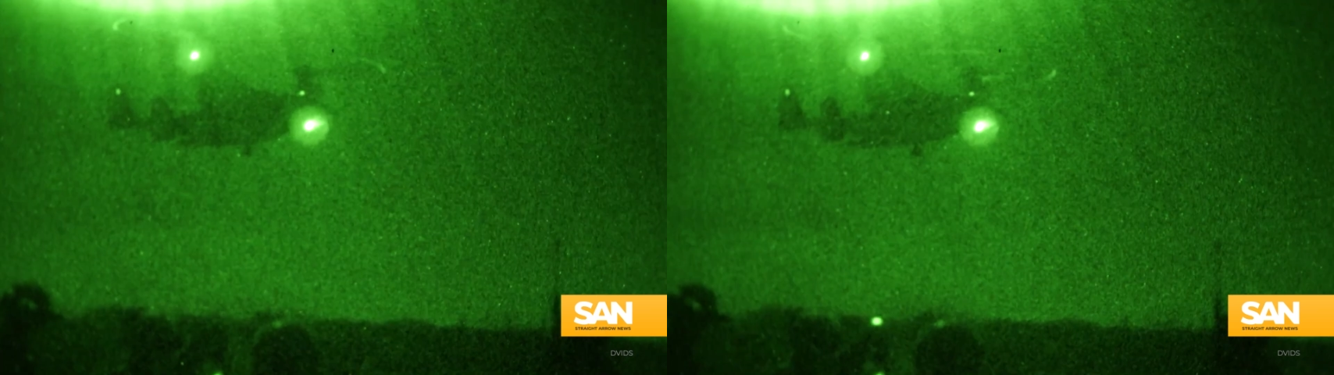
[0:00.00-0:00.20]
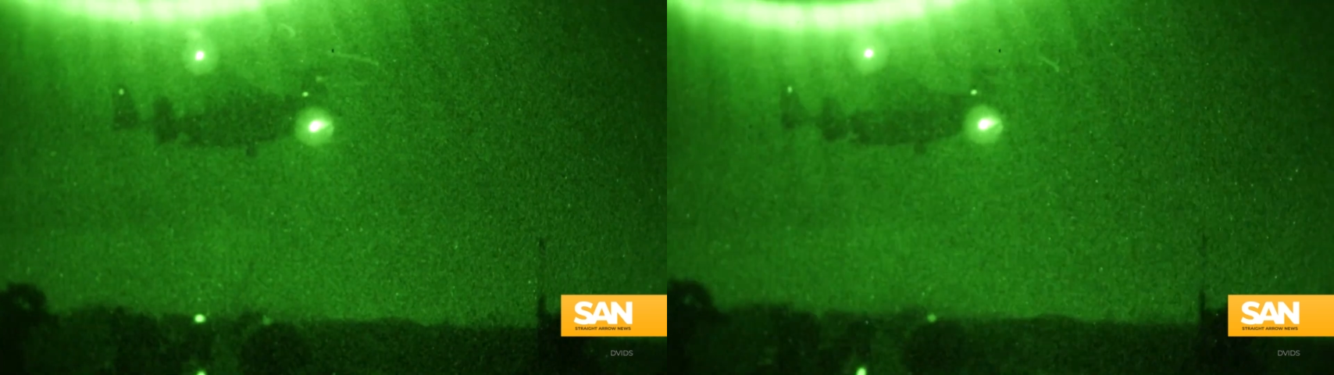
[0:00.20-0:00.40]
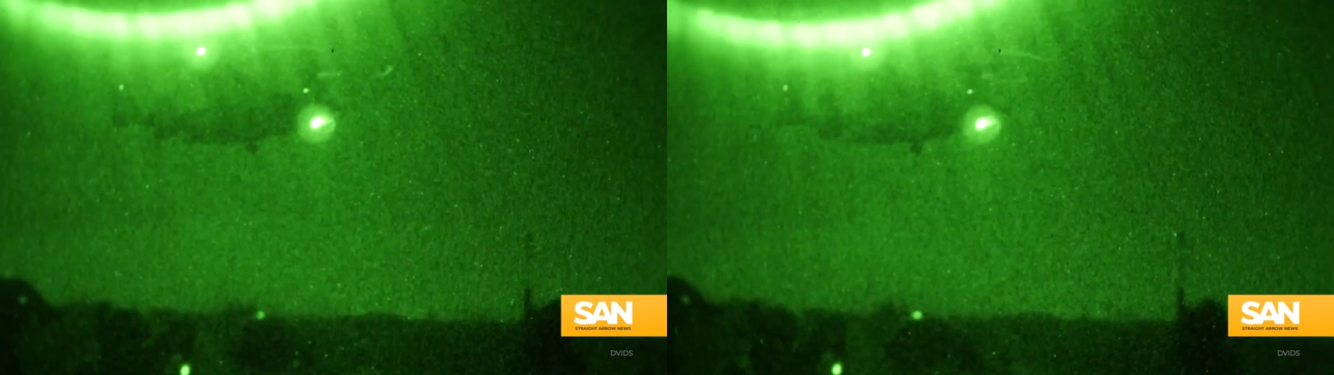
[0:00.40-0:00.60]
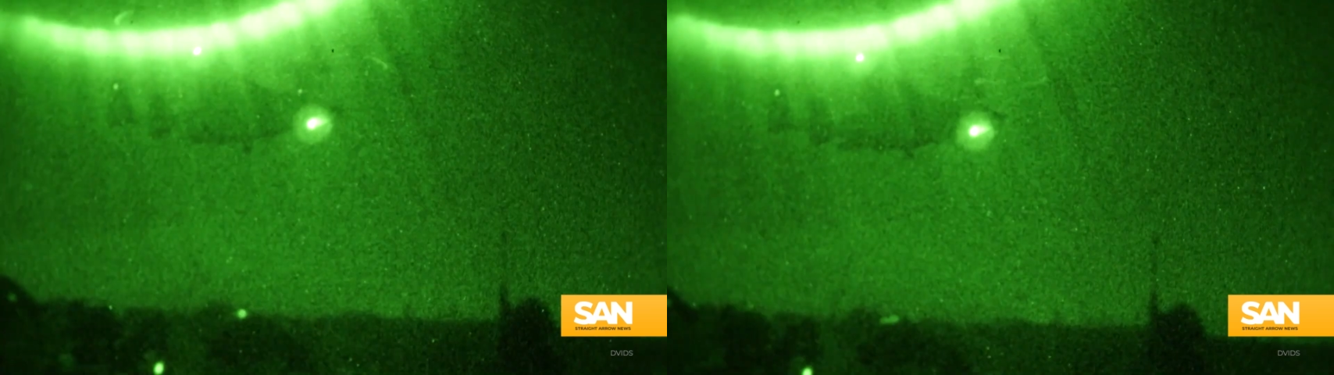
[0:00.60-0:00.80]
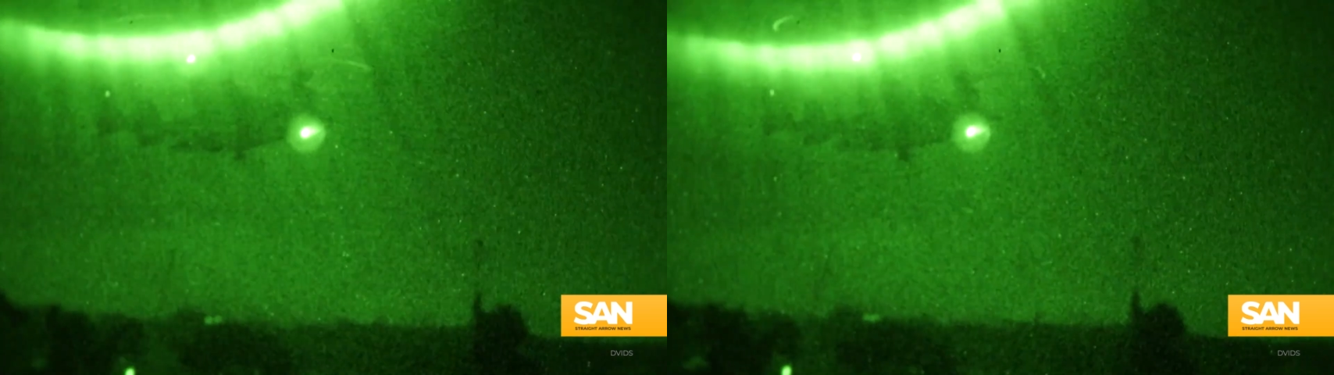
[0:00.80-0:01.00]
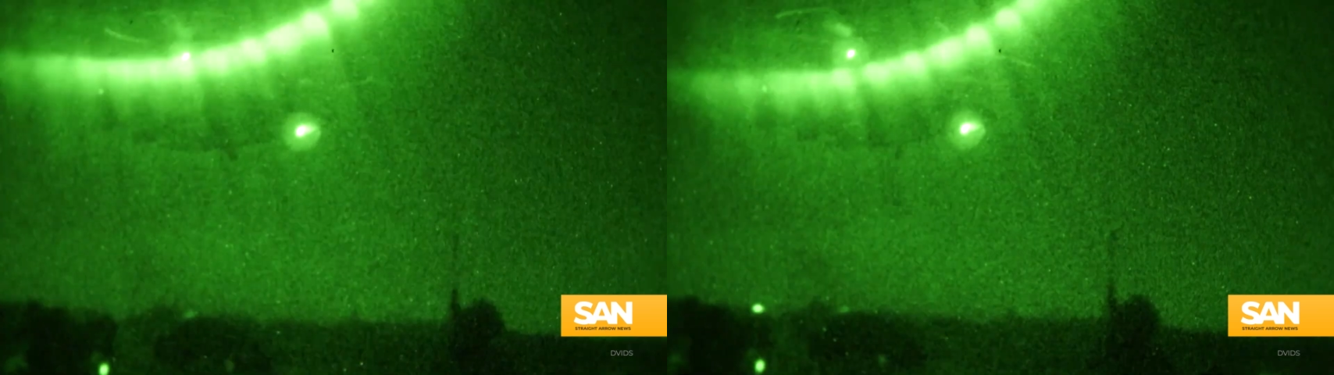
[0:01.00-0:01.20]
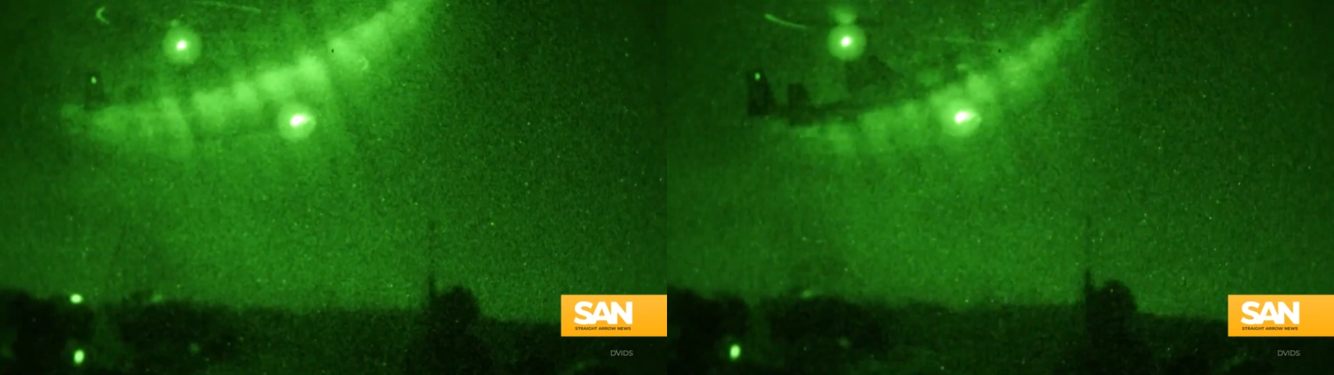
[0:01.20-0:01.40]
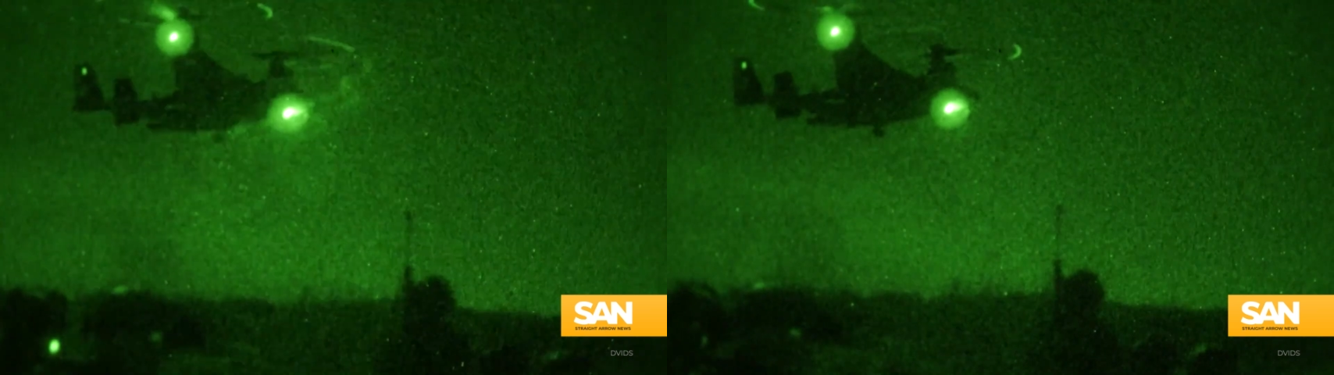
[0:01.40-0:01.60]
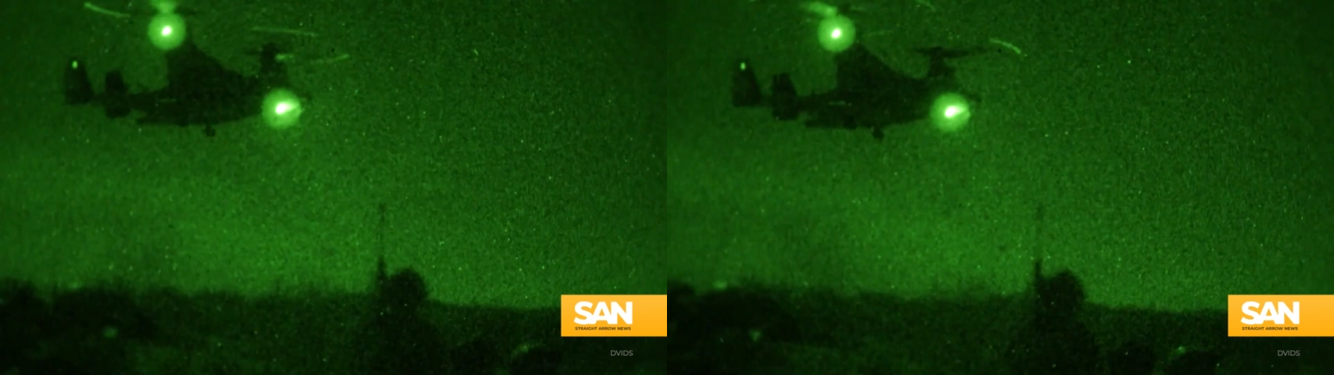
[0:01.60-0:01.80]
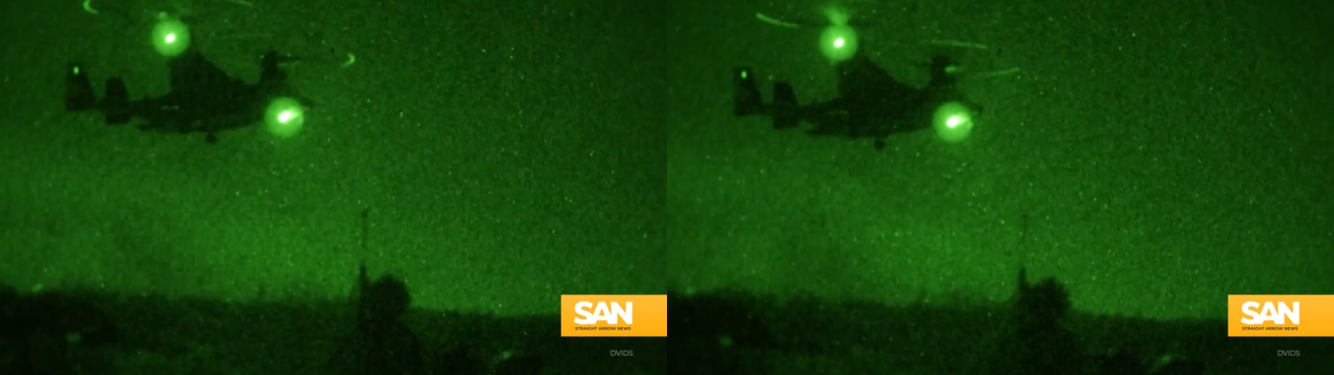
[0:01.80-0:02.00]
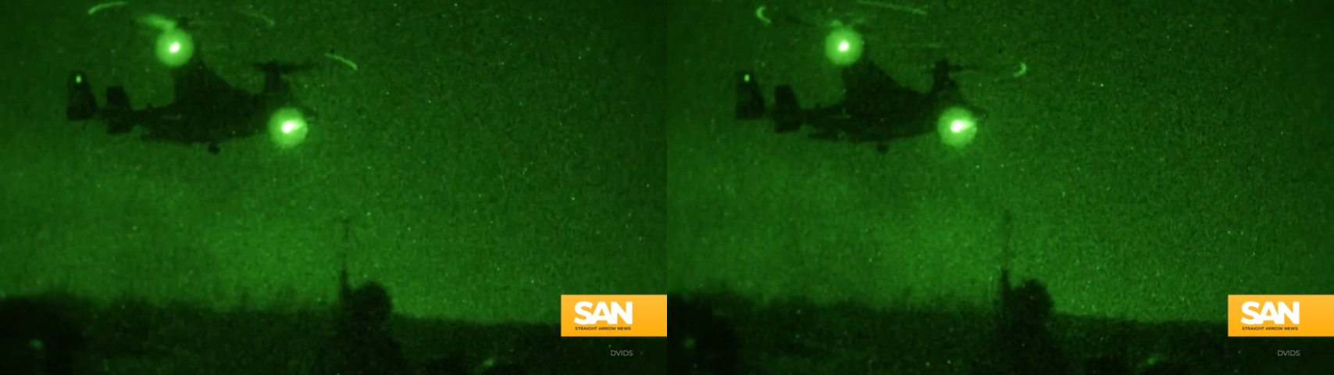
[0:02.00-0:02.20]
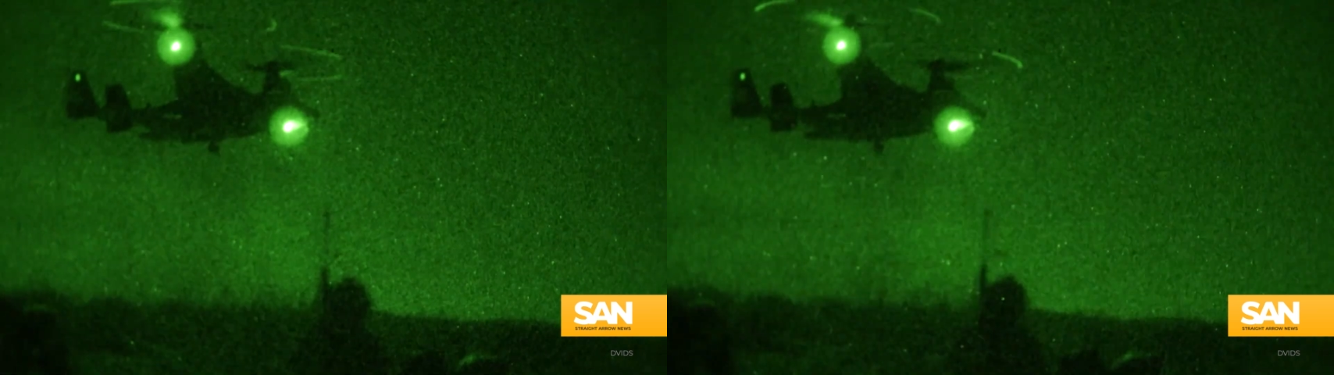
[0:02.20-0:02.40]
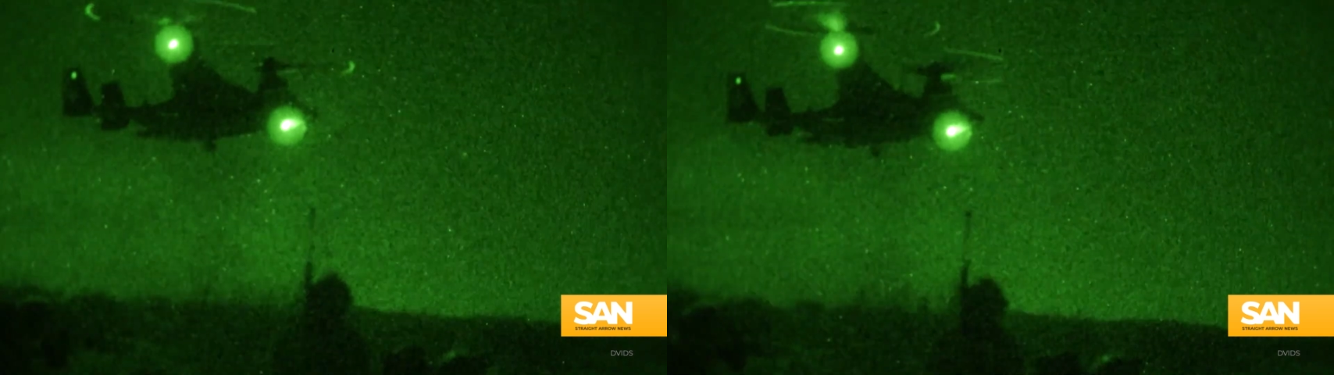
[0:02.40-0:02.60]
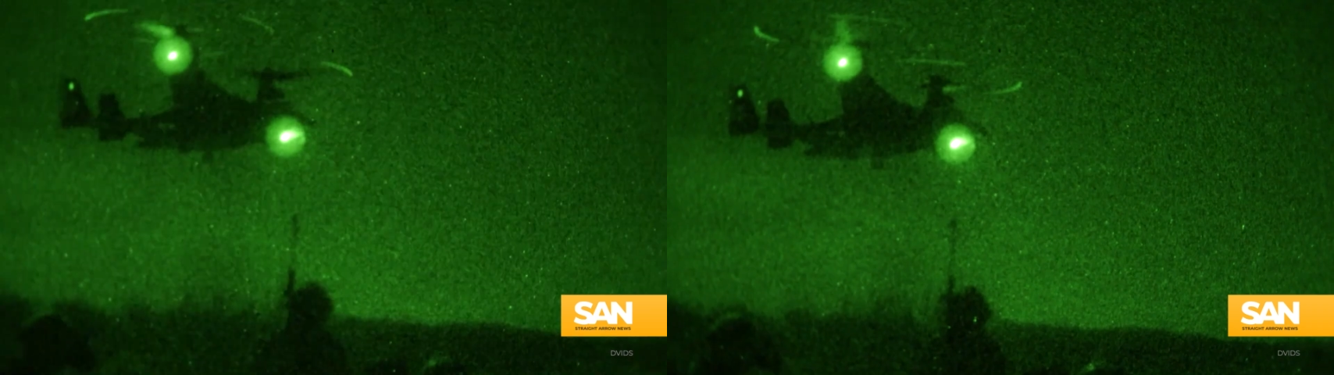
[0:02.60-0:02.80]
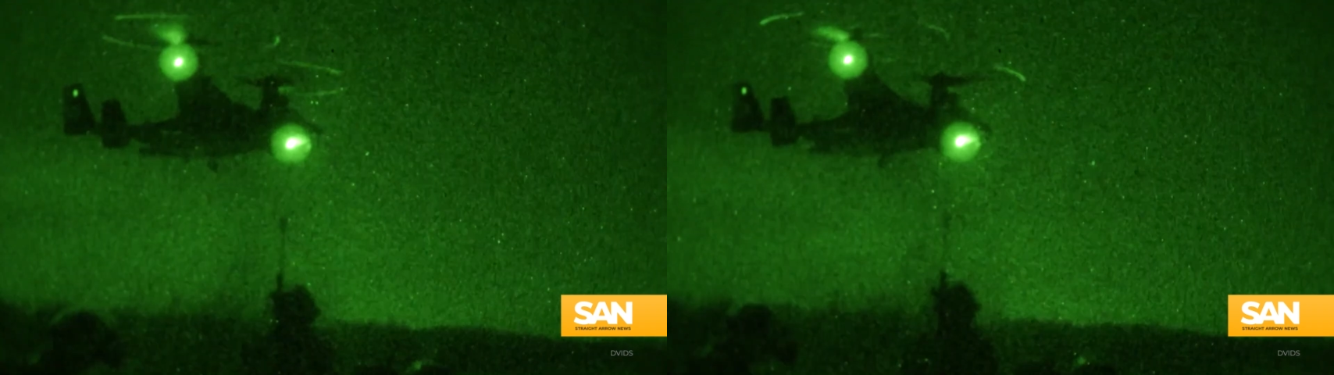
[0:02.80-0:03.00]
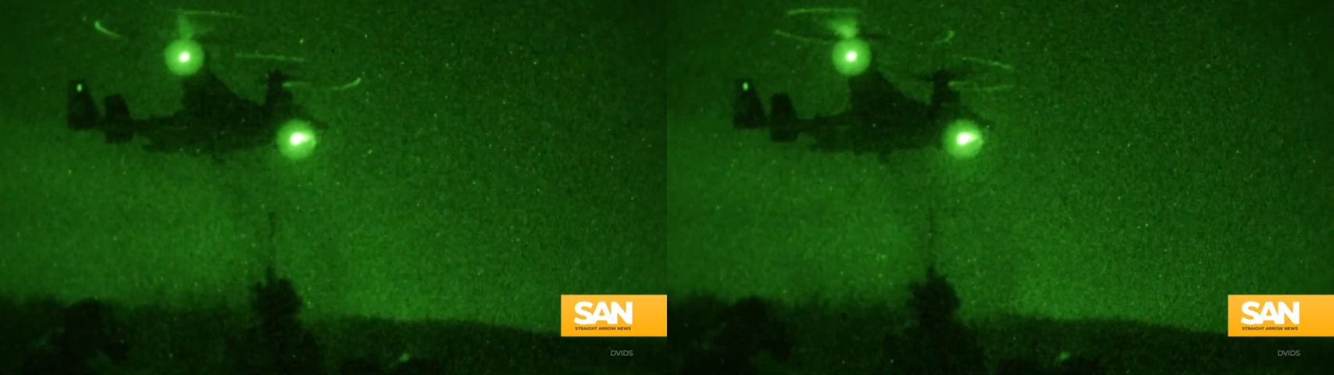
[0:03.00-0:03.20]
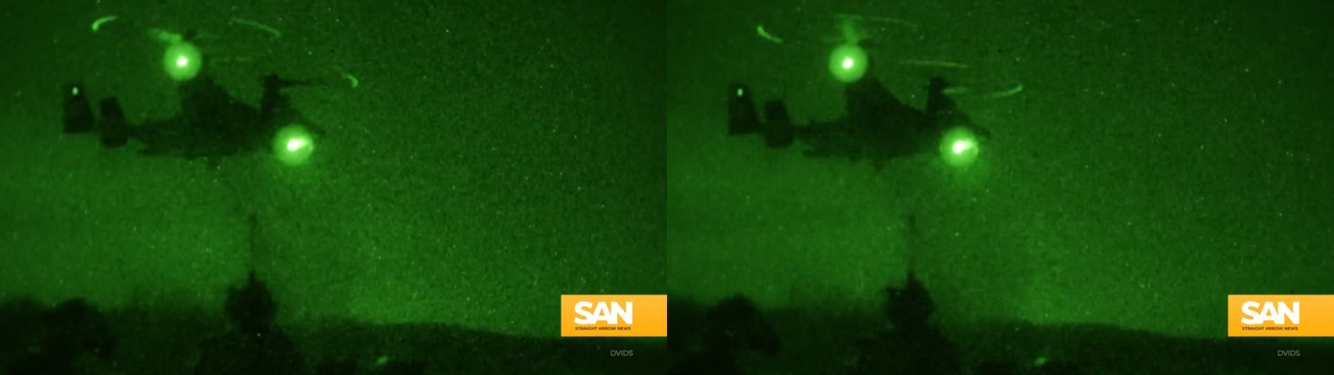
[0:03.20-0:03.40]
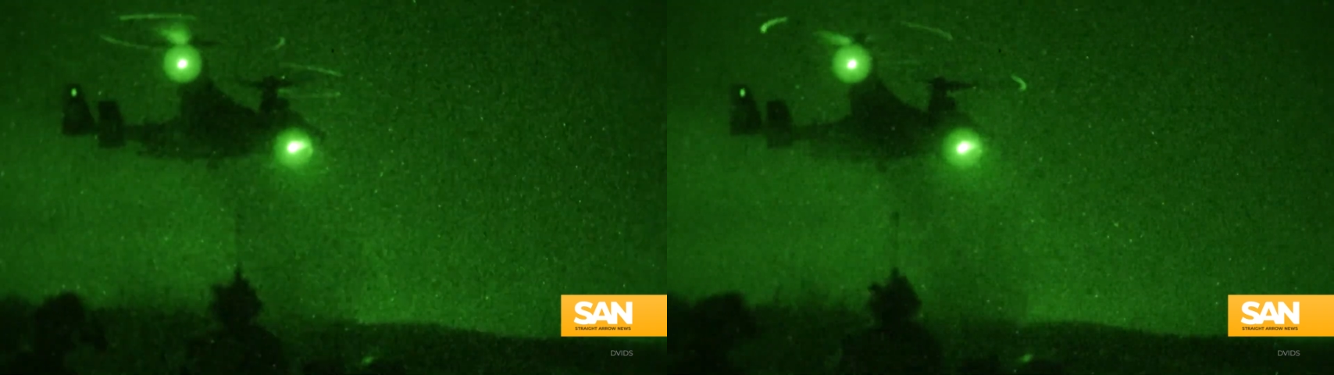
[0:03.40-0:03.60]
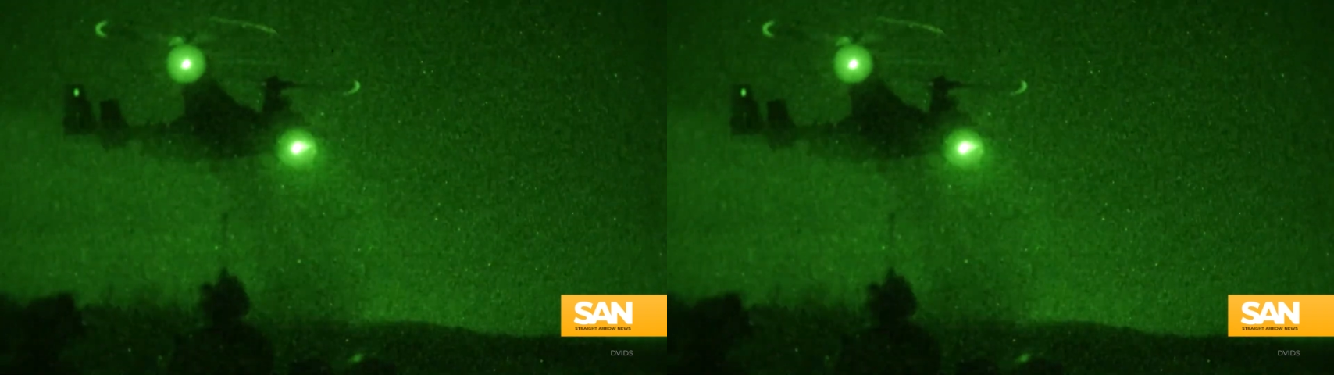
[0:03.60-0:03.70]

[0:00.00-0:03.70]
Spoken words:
No face is visible, so there are no lips to read.